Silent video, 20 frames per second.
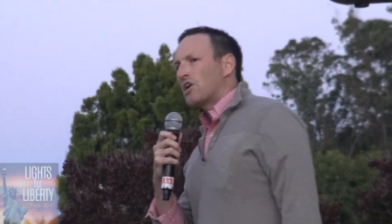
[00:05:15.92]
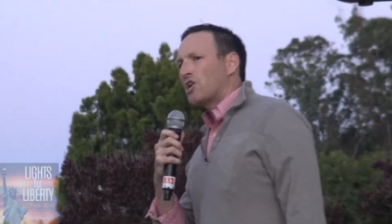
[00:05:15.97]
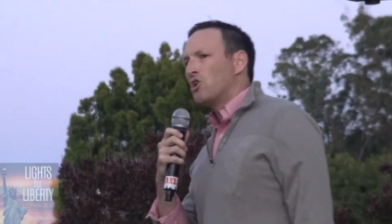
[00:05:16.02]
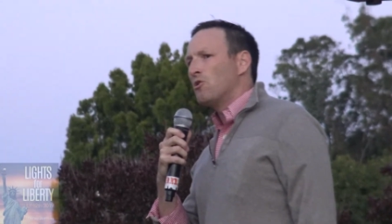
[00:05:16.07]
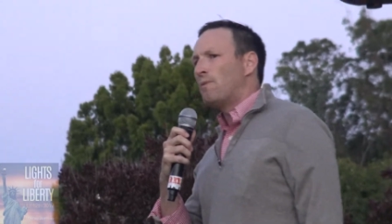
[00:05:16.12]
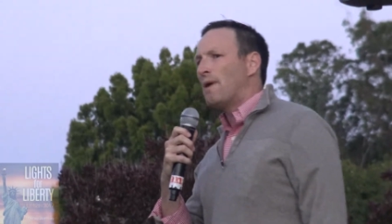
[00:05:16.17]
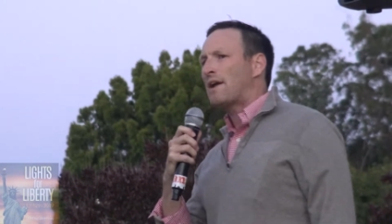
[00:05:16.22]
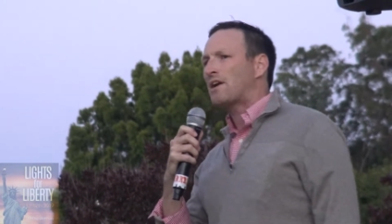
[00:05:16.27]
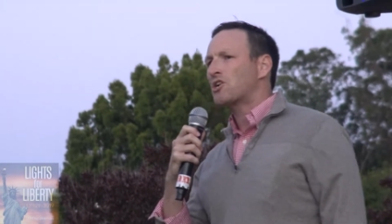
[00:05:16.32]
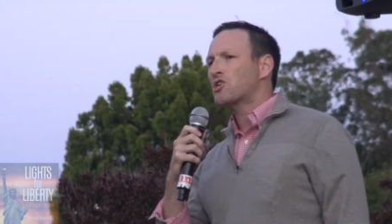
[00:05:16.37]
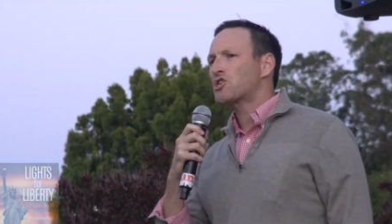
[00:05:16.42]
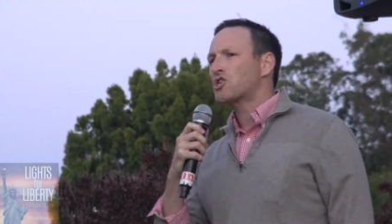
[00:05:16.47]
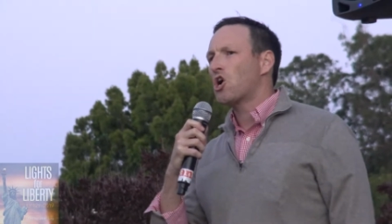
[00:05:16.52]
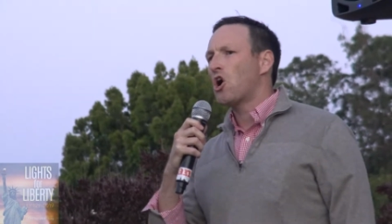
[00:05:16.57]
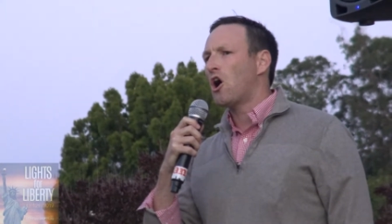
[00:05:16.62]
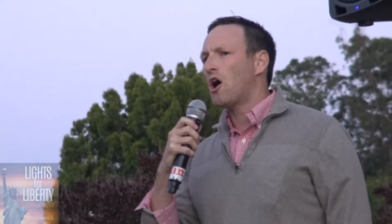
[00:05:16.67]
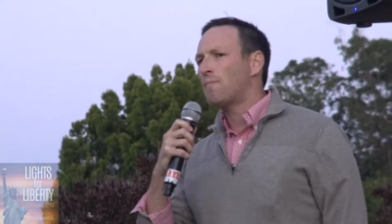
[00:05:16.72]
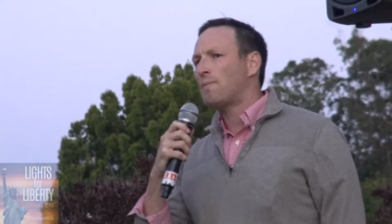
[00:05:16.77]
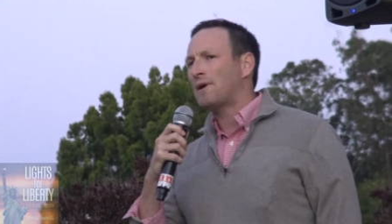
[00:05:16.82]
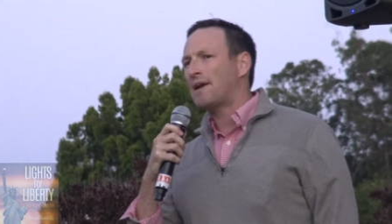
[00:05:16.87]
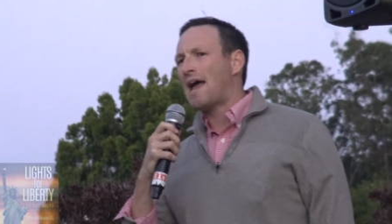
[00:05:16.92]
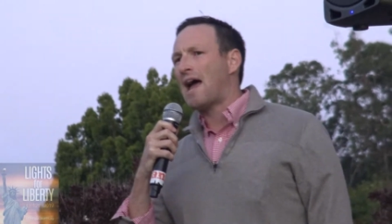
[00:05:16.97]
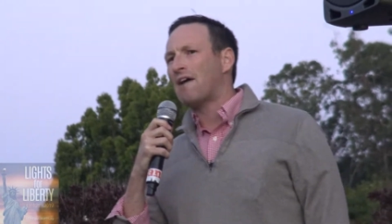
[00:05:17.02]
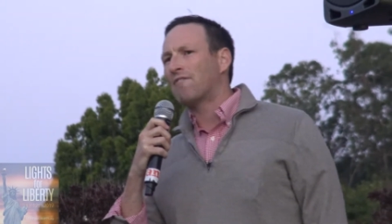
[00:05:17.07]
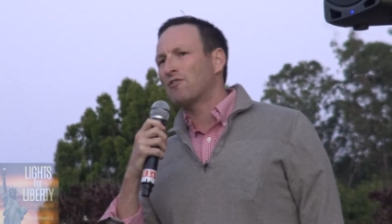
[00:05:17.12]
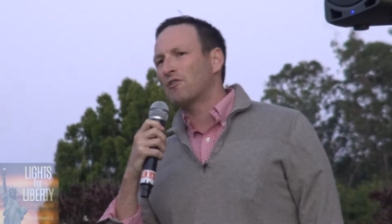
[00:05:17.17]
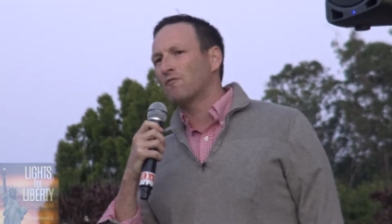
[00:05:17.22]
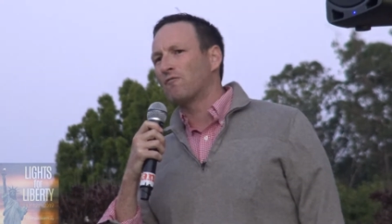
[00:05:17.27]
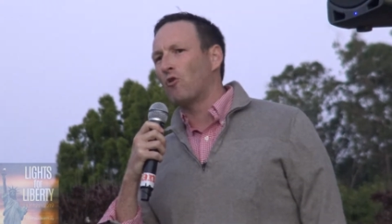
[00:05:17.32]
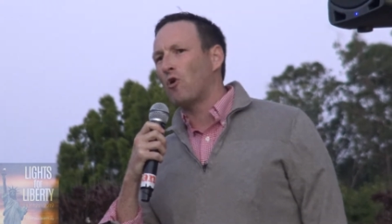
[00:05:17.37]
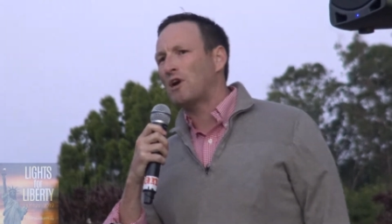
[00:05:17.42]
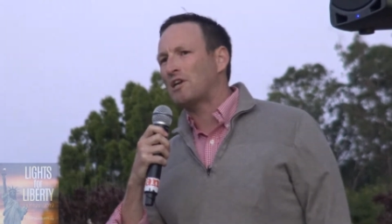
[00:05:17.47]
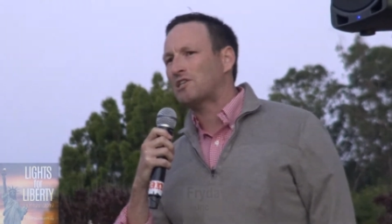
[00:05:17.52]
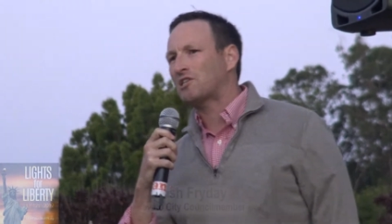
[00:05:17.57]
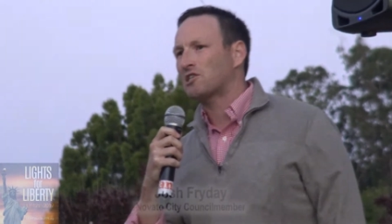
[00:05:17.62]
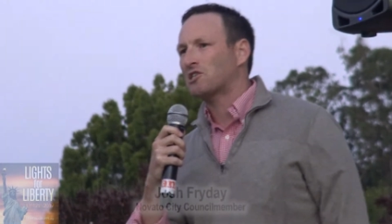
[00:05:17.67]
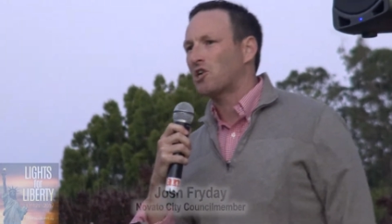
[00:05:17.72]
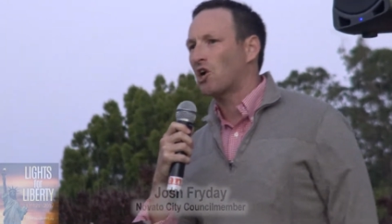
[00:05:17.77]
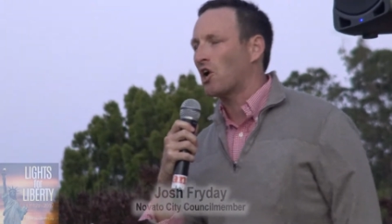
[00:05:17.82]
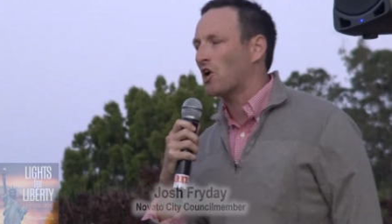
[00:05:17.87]
You better show up and have your
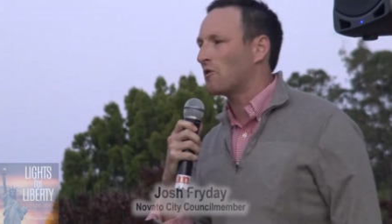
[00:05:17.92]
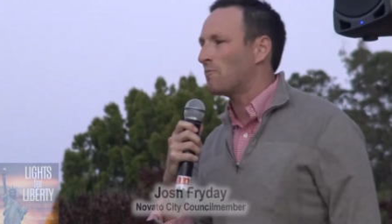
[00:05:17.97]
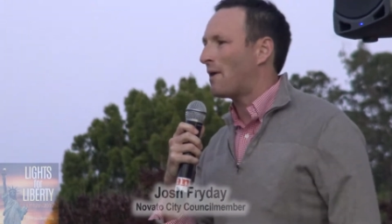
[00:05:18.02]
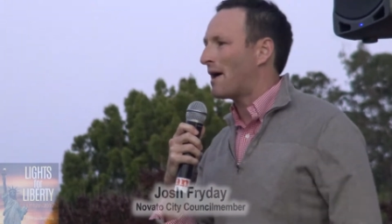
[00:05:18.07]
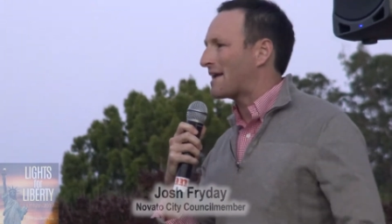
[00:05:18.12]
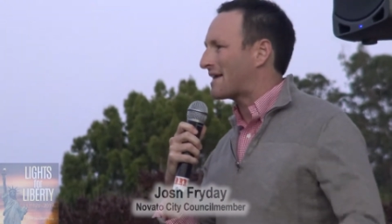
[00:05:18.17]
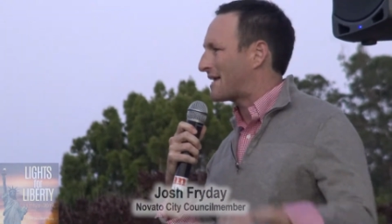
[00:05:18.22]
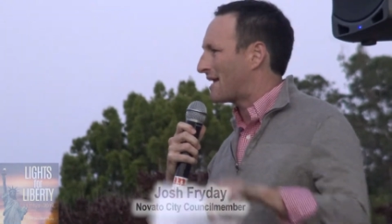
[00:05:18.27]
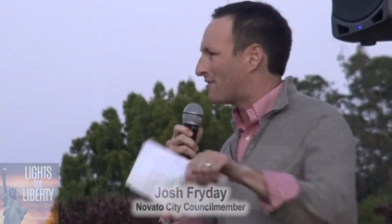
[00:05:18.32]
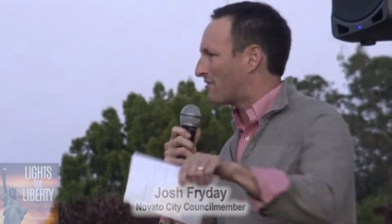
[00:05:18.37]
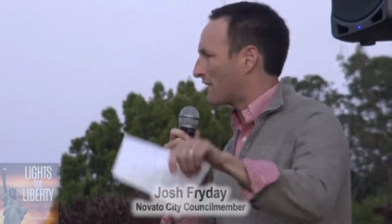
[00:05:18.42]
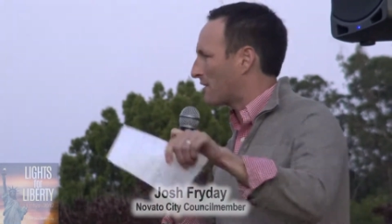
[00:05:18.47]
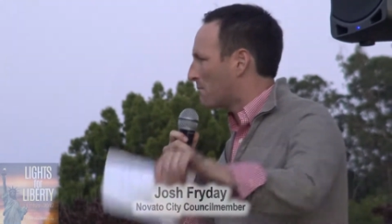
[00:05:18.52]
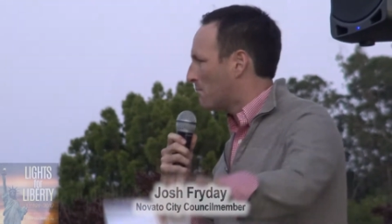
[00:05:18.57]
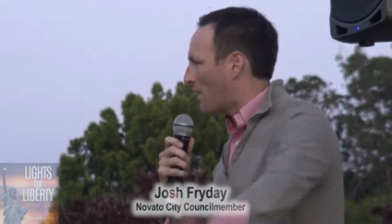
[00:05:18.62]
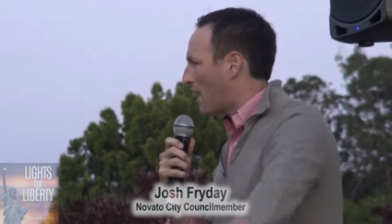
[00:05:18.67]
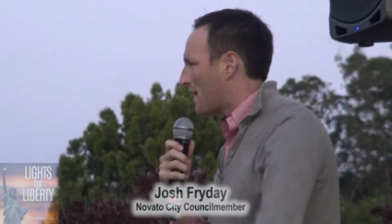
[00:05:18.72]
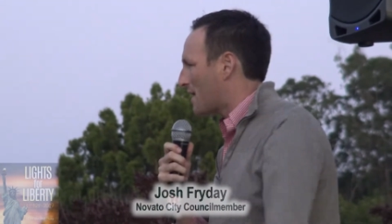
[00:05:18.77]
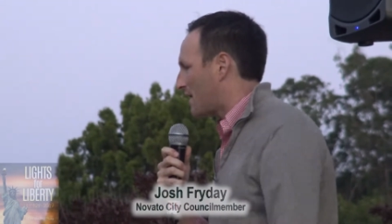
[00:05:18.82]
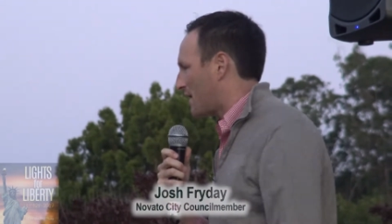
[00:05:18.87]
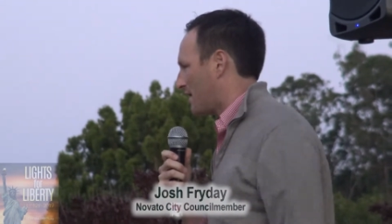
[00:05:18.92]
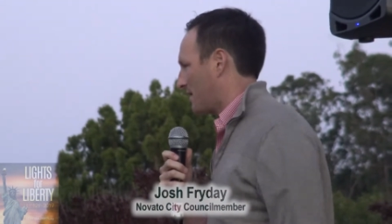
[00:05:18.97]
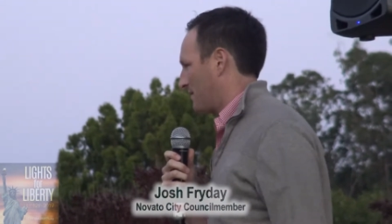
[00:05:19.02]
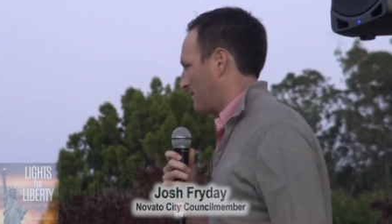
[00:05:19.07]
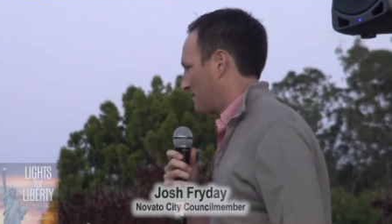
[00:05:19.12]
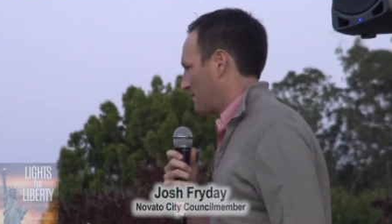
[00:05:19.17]
voices heard by giving money.